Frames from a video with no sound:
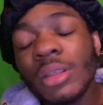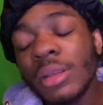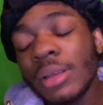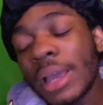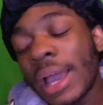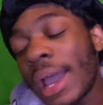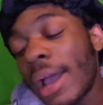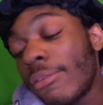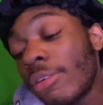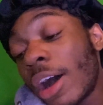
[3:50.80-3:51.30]

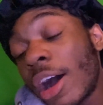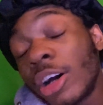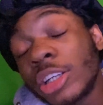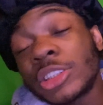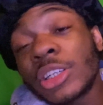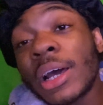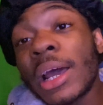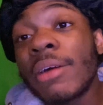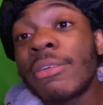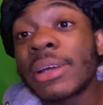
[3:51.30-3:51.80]
I have a,
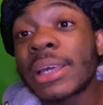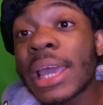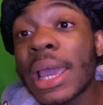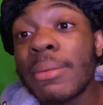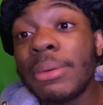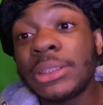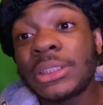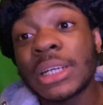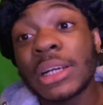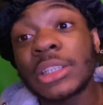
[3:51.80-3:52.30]
also I have a
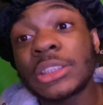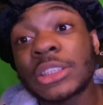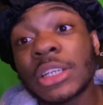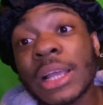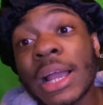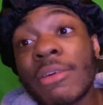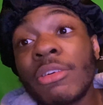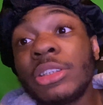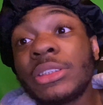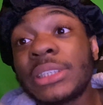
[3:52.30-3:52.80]
gaming channel, so
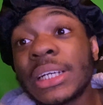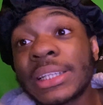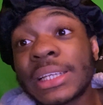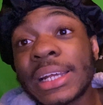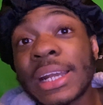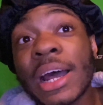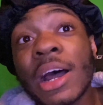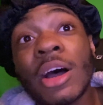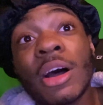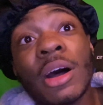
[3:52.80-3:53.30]
y'all wanna check that
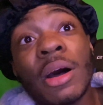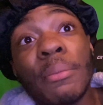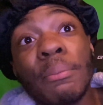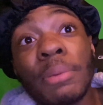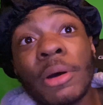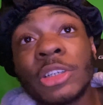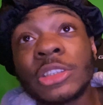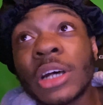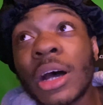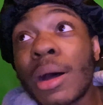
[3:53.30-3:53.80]
out. I'm
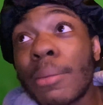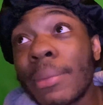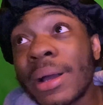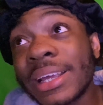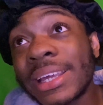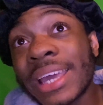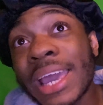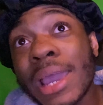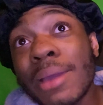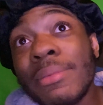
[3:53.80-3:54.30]
post all my
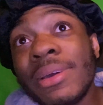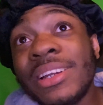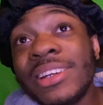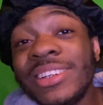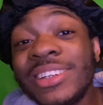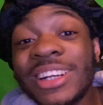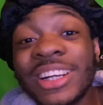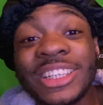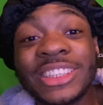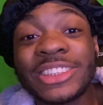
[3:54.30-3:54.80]

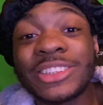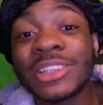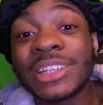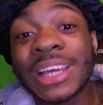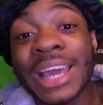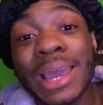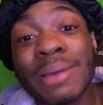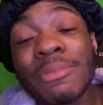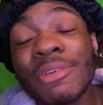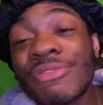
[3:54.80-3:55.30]
gaming, extra
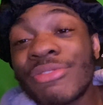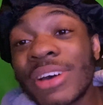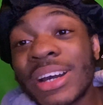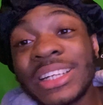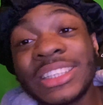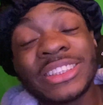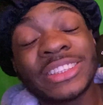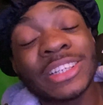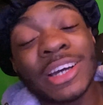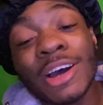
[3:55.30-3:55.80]
gaming,
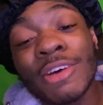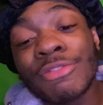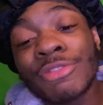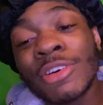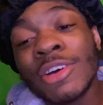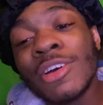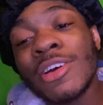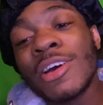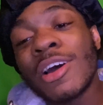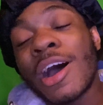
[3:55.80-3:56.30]
funny stuff
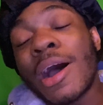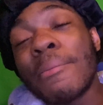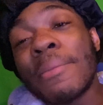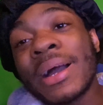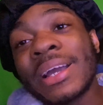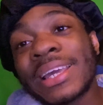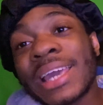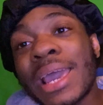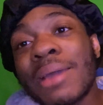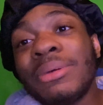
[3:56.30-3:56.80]
on
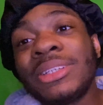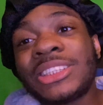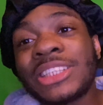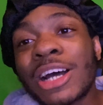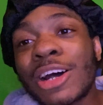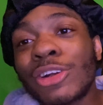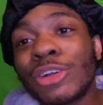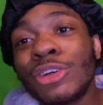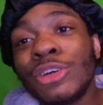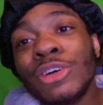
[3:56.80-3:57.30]
my gaming
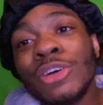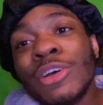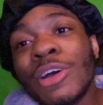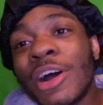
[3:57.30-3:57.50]
channel.